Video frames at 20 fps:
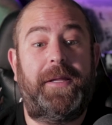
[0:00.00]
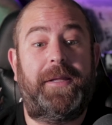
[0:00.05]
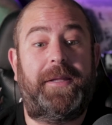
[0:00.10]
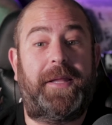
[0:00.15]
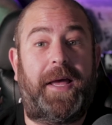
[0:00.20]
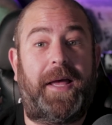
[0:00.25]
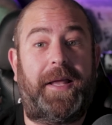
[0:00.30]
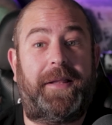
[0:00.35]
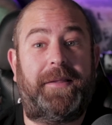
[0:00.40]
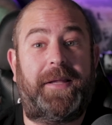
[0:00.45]

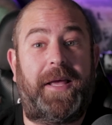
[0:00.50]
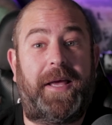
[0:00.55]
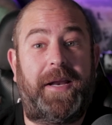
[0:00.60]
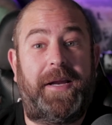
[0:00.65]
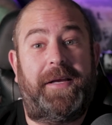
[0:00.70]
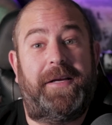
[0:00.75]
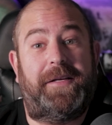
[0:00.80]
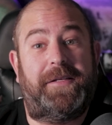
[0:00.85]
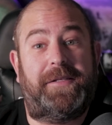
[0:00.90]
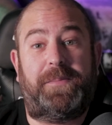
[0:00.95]
that
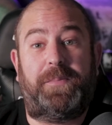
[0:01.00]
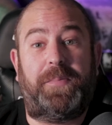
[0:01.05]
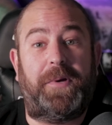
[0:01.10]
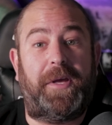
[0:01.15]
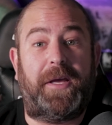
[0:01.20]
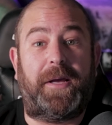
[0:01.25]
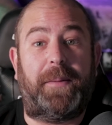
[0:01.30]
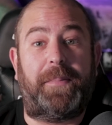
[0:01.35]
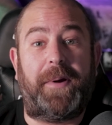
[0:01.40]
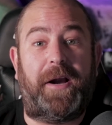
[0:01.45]
is
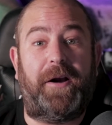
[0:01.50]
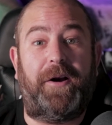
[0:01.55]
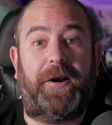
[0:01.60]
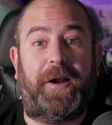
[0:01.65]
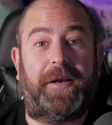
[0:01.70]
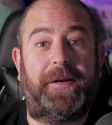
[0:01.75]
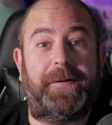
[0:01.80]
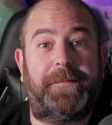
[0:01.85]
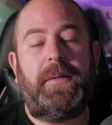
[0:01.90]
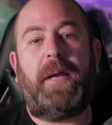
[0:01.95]
being a parent.